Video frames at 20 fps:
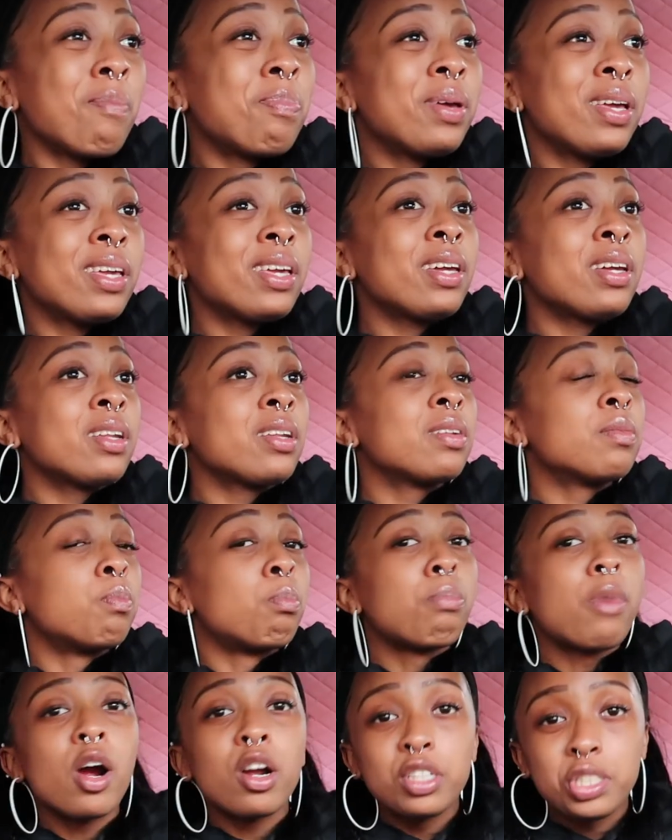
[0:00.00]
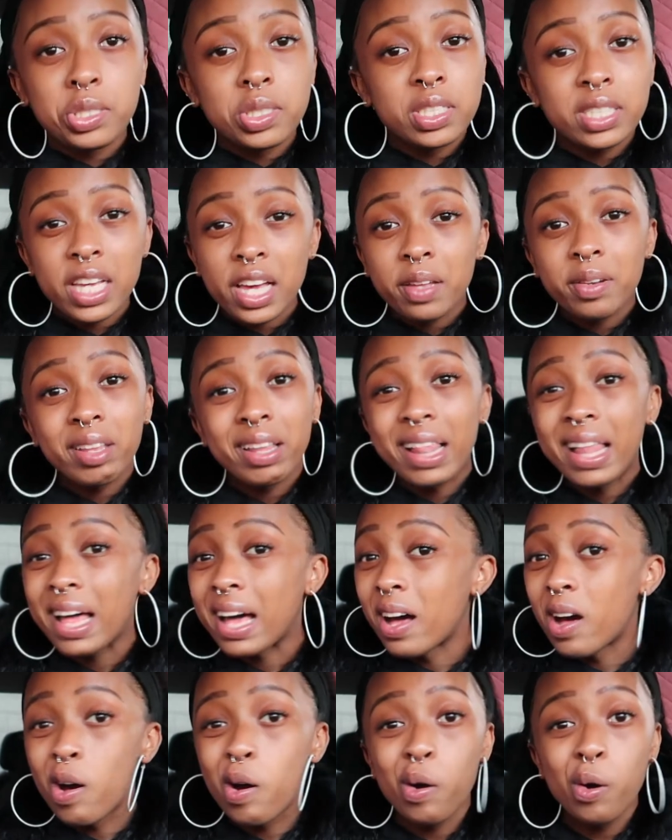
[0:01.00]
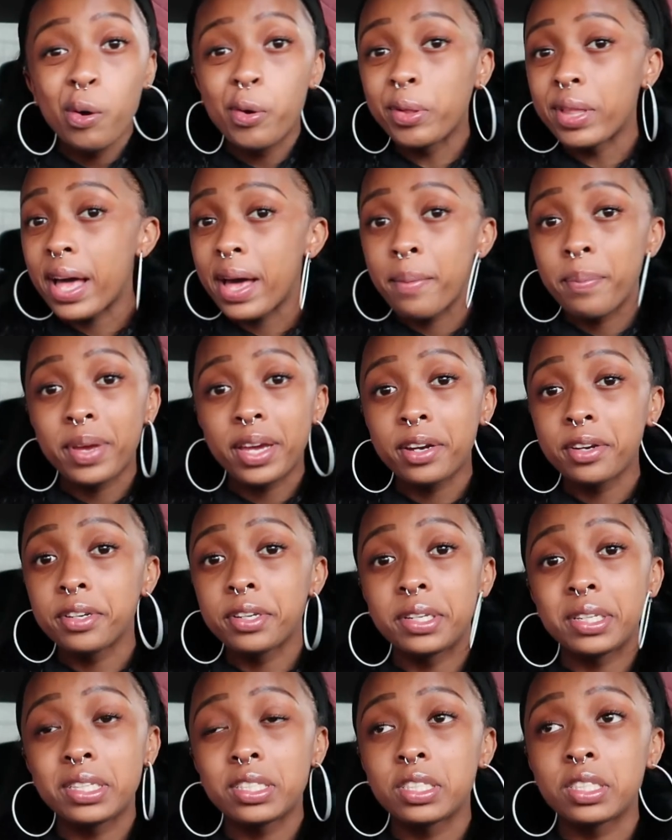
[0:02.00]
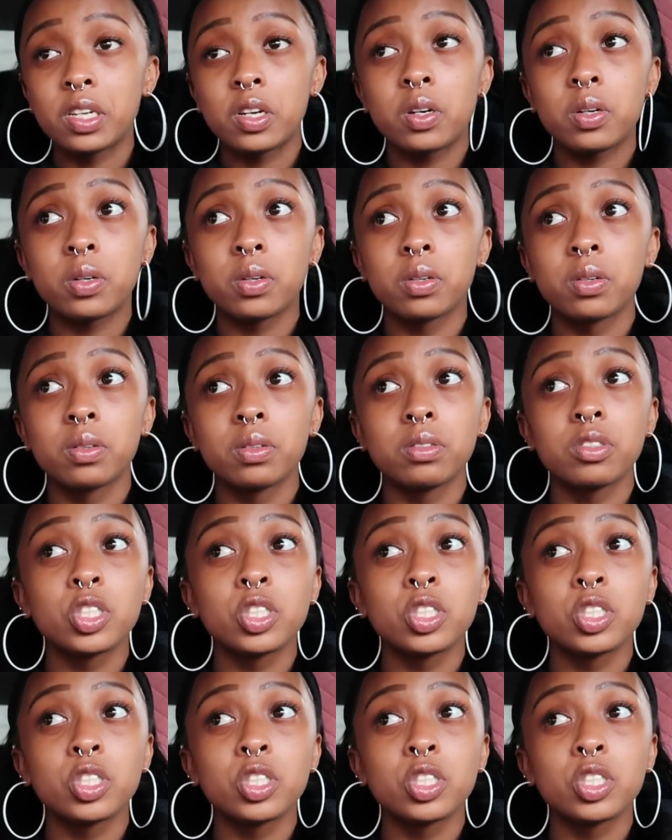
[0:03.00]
opinion, Marching sound a whole lot better than this song,